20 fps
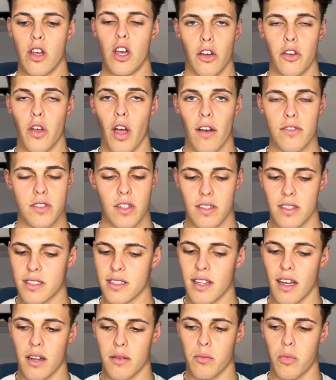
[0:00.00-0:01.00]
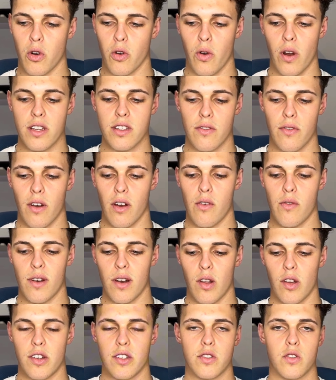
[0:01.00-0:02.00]
Now, you have to understand progressive
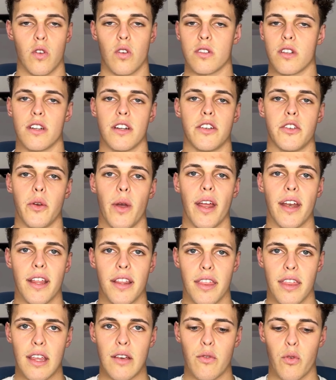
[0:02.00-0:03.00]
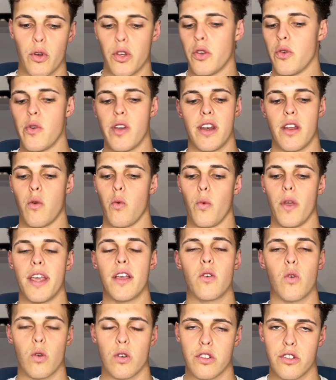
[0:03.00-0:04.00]
overload is not going to do anything for you in a
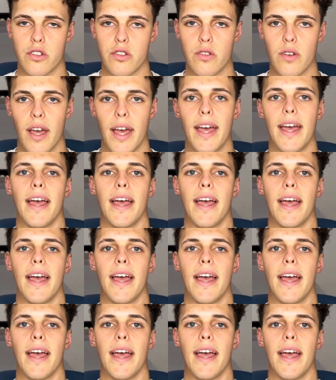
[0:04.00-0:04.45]
week or two.